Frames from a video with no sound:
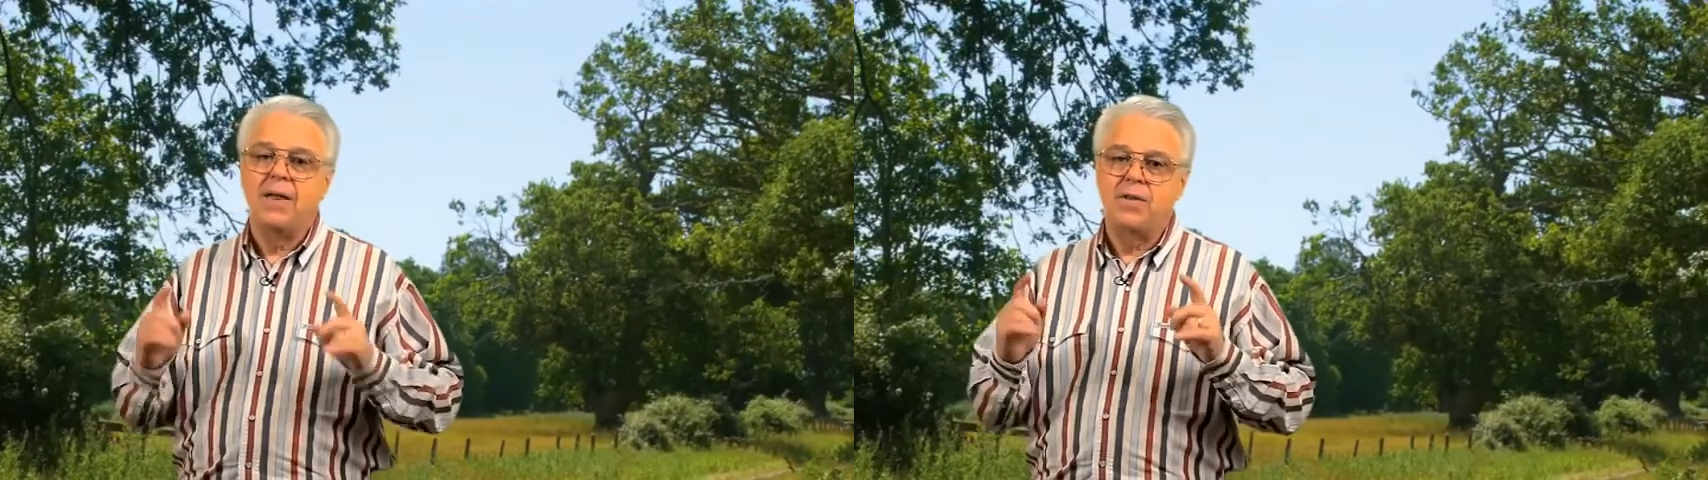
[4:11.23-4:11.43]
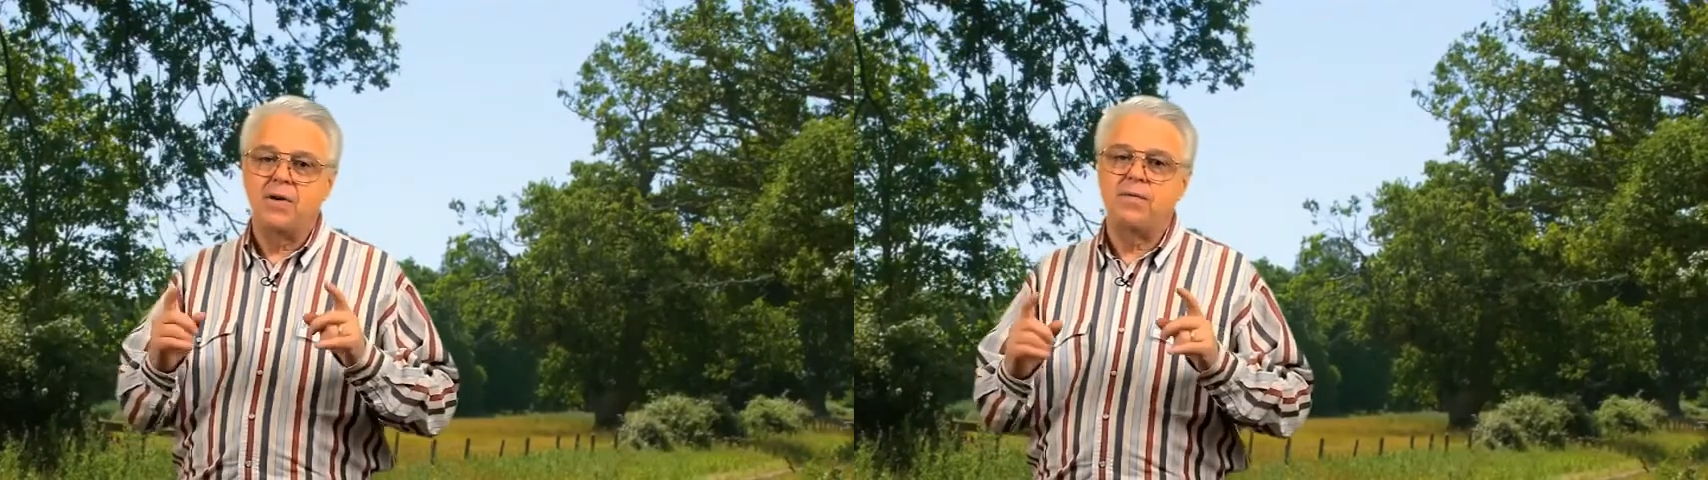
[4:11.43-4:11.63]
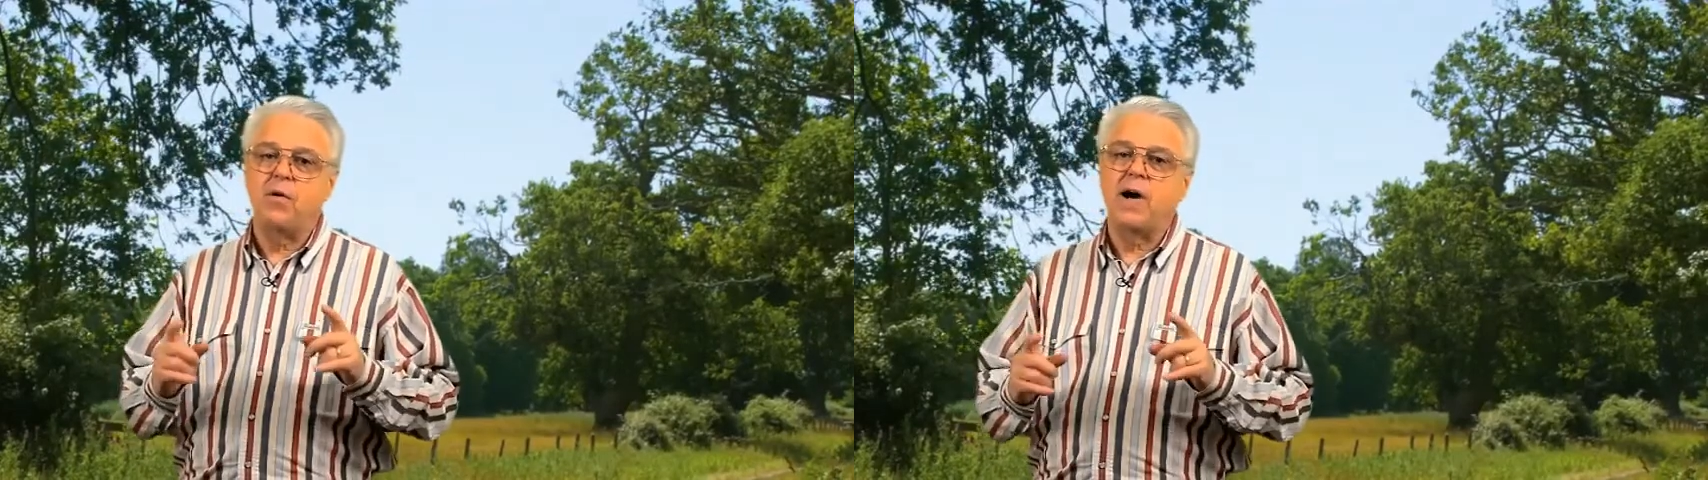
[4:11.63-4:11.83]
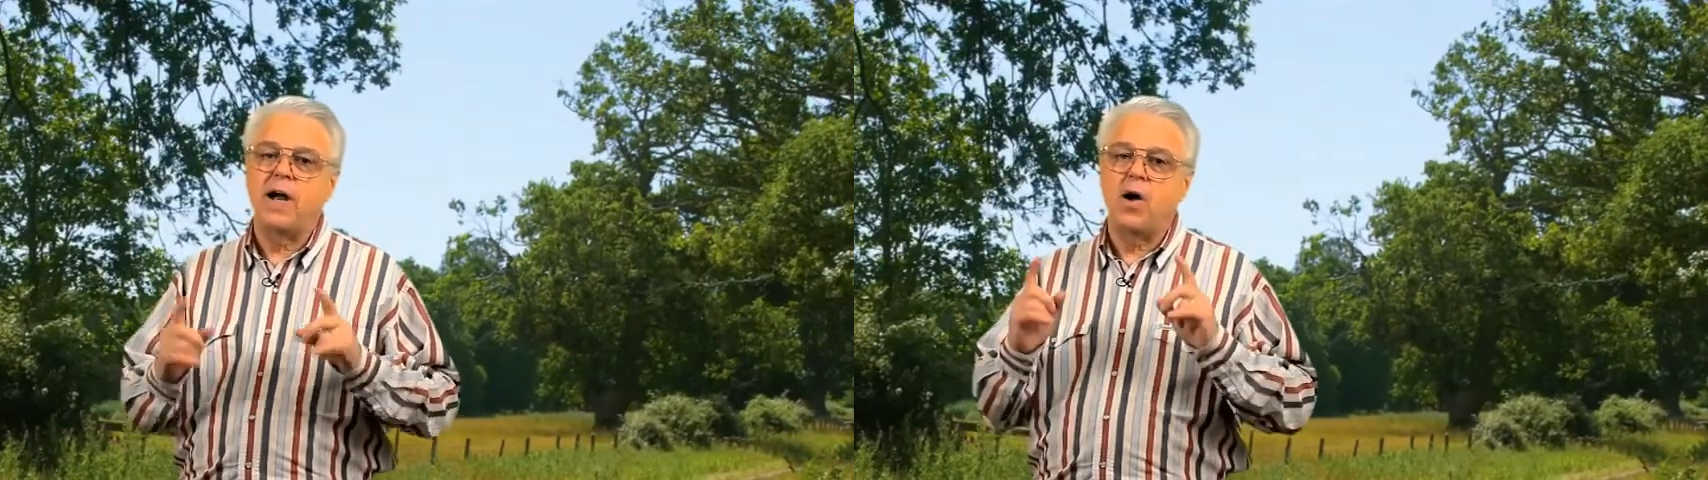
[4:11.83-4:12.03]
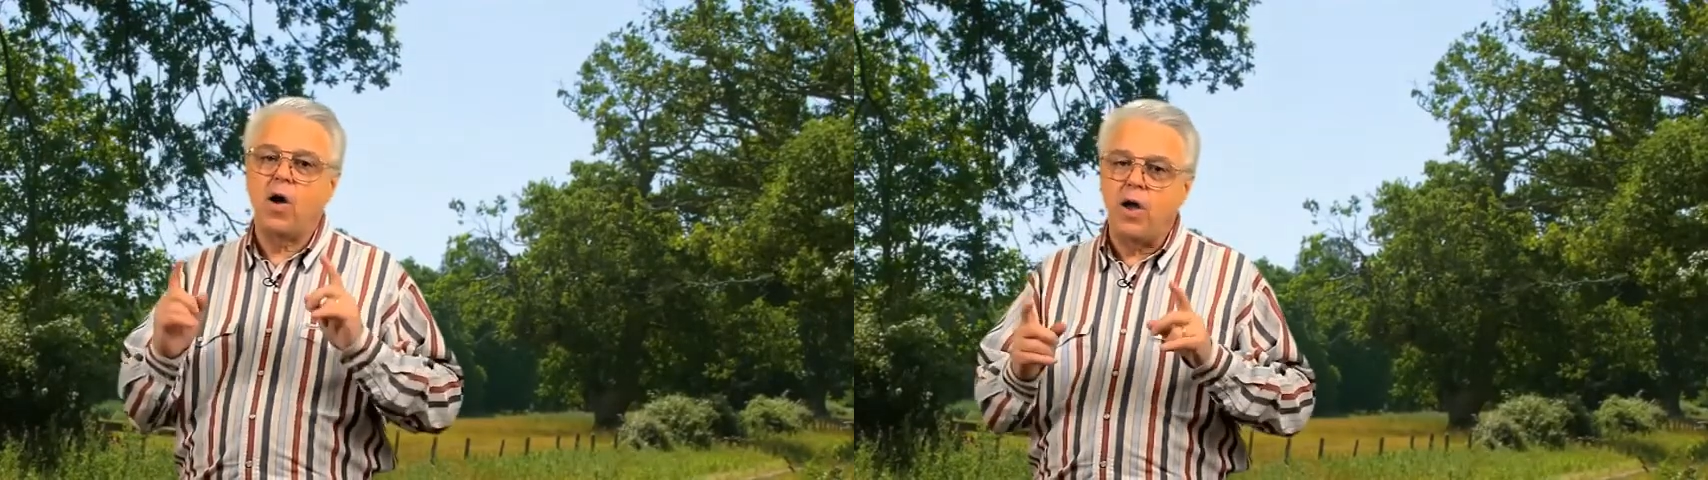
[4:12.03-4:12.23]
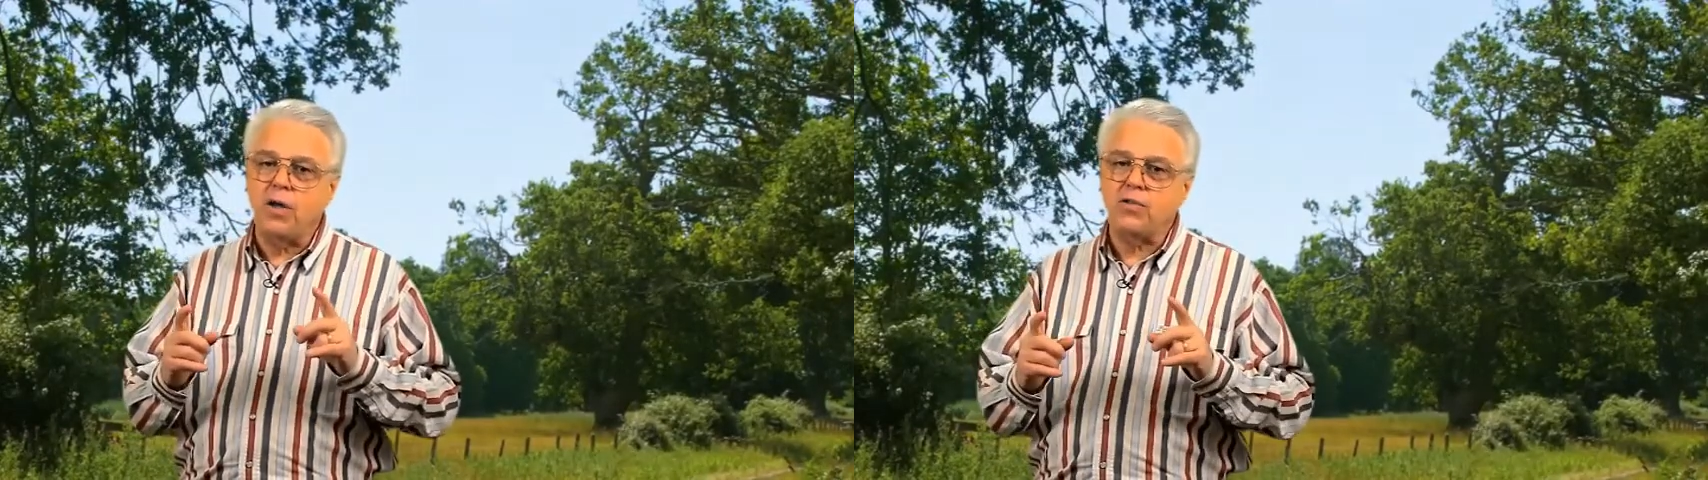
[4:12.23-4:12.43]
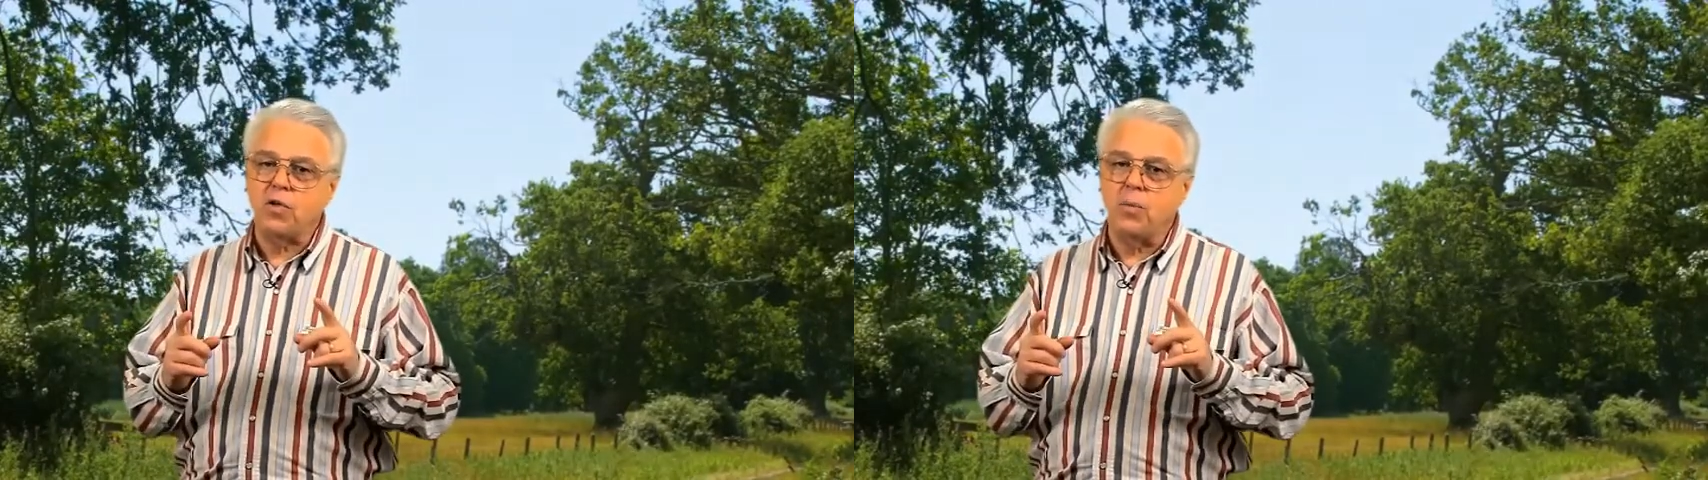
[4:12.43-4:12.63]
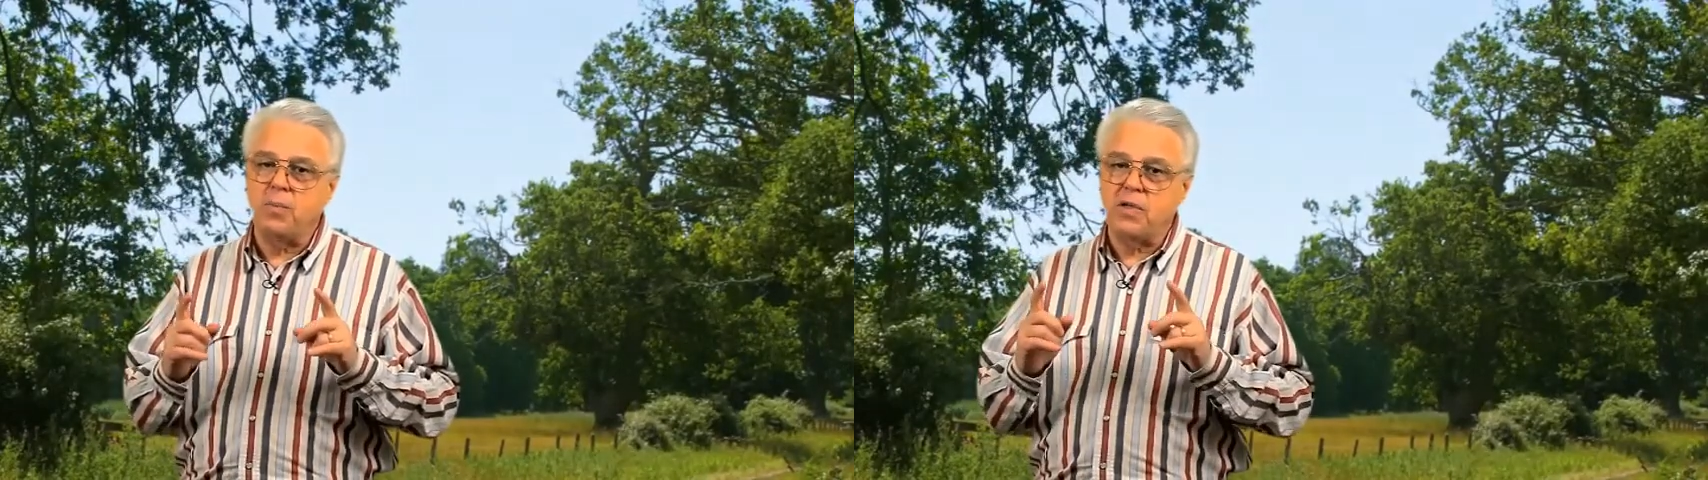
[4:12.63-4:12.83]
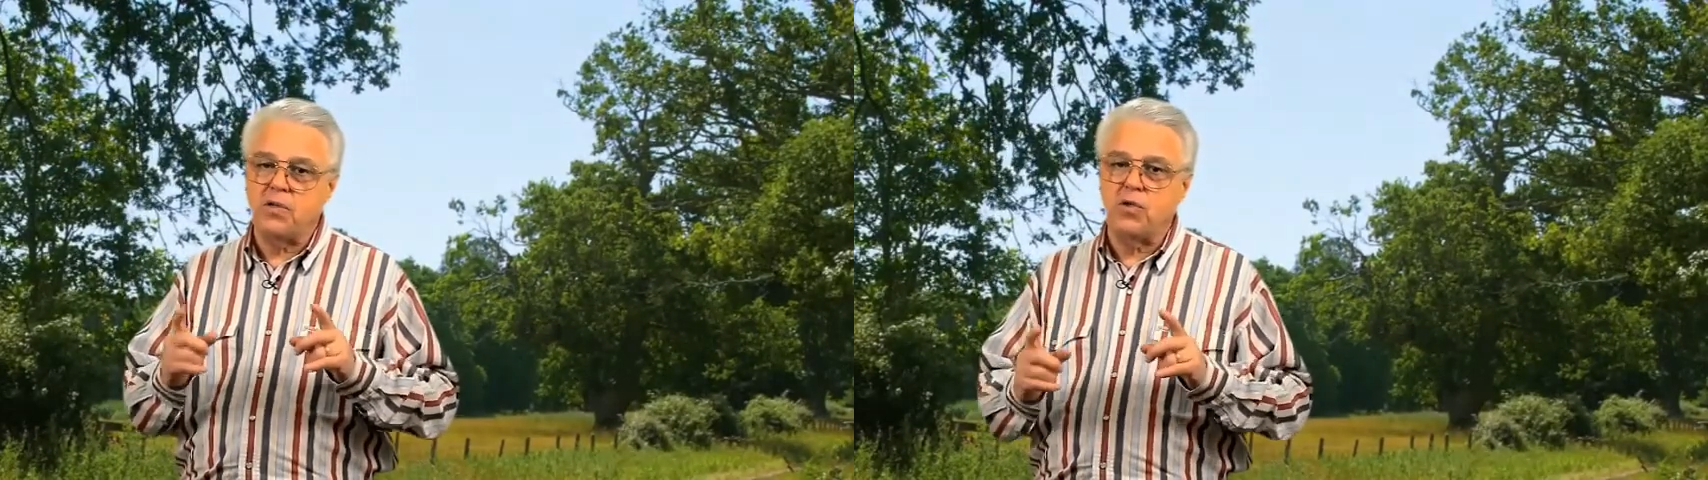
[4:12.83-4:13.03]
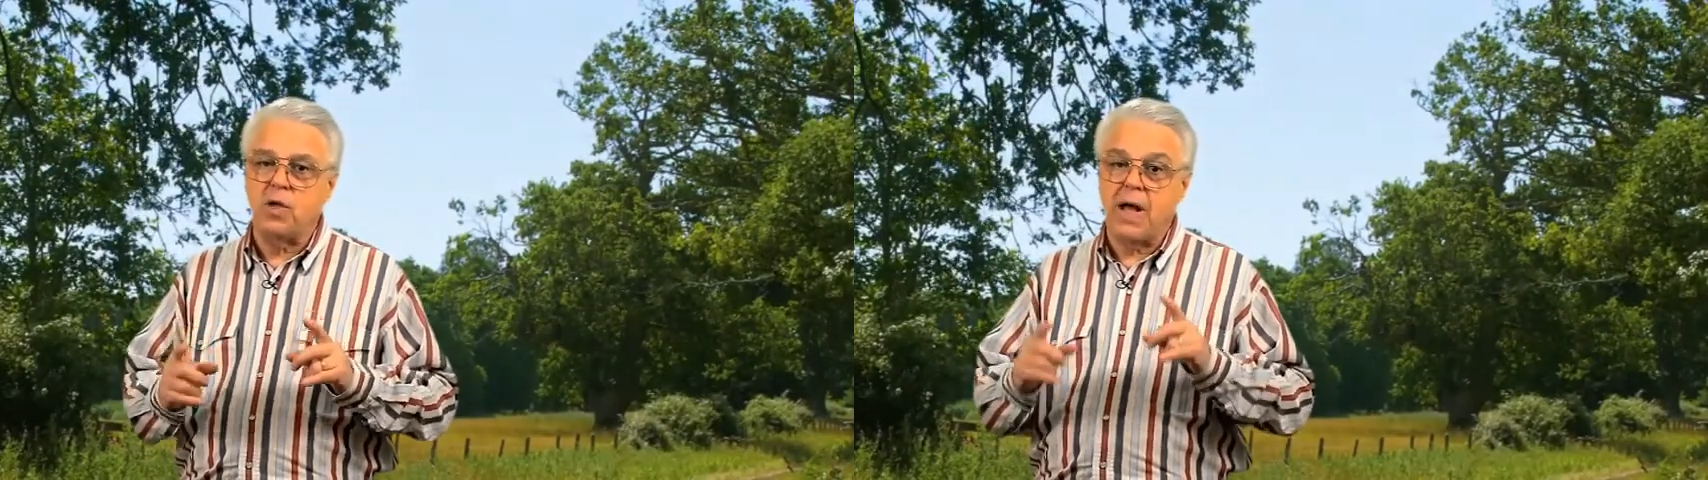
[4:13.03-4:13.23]
Therefore, I also be
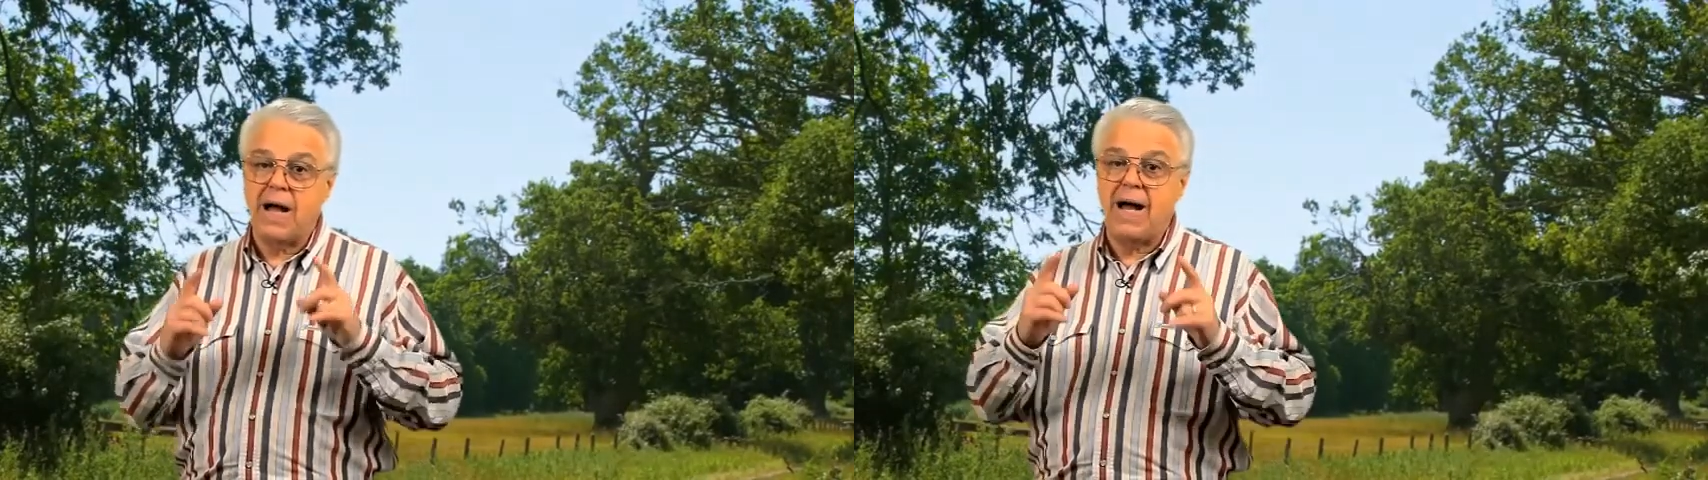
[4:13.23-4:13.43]
sure to